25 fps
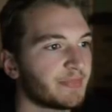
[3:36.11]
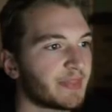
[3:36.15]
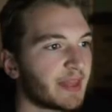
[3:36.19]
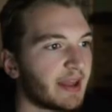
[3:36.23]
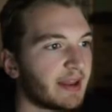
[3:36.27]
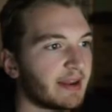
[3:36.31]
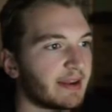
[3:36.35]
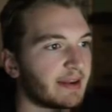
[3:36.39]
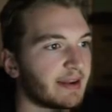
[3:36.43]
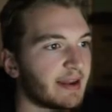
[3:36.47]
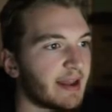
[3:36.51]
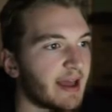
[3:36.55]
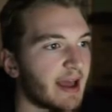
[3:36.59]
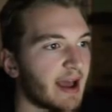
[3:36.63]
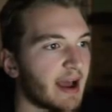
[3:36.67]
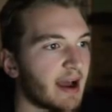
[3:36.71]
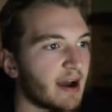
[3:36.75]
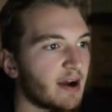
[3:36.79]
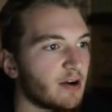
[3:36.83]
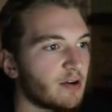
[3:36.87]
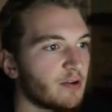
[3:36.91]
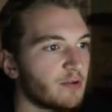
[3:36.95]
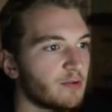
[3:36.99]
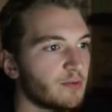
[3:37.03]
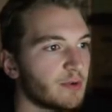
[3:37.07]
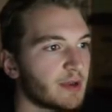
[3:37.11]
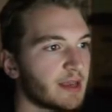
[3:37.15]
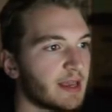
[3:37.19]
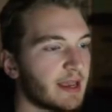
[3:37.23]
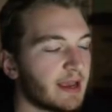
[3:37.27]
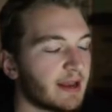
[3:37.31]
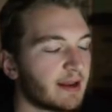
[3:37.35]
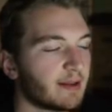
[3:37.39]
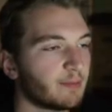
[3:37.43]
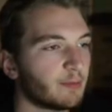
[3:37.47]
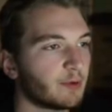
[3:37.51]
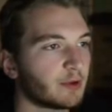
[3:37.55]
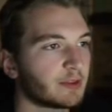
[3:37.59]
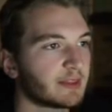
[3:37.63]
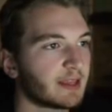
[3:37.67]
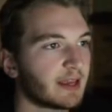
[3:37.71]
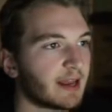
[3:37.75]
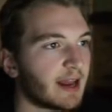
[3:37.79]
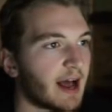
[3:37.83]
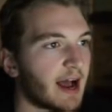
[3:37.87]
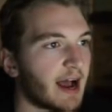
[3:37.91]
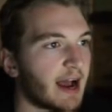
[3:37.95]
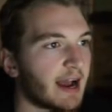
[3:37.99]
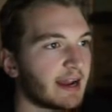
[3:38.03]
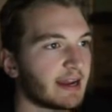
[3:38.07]
And now we hit him with
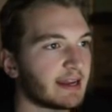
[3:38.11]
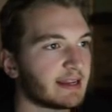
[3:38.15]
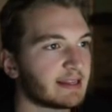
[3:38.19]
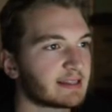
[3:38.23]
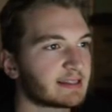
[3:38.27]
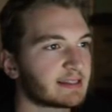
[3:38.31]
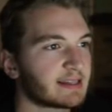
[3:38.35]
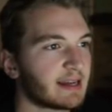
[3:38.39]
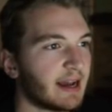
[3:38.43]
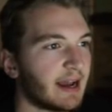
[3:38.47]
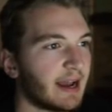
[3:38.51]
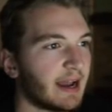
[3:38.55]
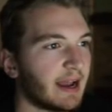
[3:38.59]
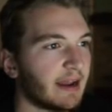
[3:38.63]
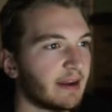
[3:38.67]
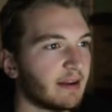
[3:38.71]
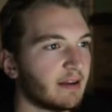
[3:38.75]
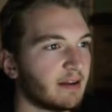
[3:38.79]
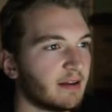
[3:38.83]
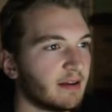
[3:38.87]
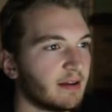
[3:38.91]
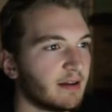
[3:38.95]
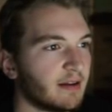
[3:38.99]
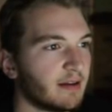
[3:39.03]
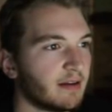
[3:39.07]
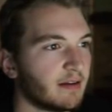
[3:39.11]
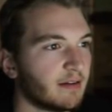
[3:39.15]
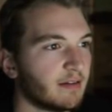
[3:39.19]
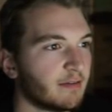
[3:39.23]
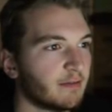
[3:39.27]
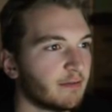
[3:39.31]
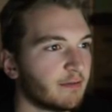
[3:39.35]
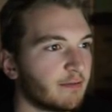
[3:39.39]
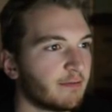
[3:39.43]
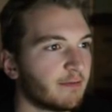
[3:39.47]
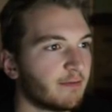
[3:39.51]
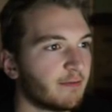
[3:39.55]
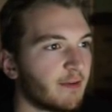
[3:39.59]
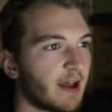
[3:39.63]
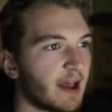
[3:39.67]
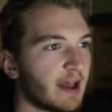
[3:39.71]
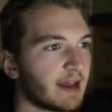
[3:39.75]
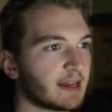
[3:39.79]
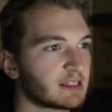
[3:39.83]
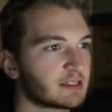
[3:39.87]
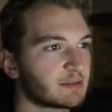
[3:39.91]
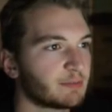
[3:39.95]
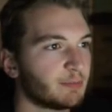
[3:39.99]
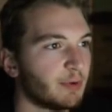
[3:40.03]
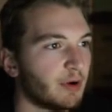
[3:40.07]
that high inside
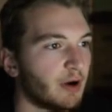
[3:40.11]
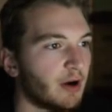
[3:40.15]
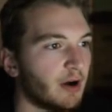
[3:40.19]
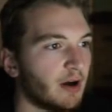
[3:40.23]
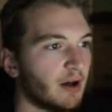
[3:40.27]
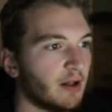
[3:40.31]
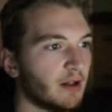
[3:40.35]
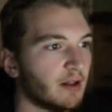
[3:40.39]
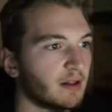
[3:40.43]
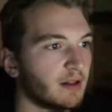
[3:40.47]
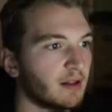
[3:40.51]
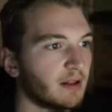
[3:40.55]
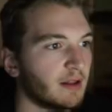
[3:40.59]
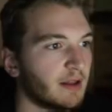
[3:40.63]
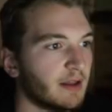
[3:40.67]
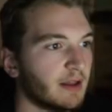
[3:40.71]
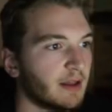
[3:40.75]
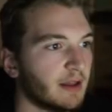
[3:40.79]
fastball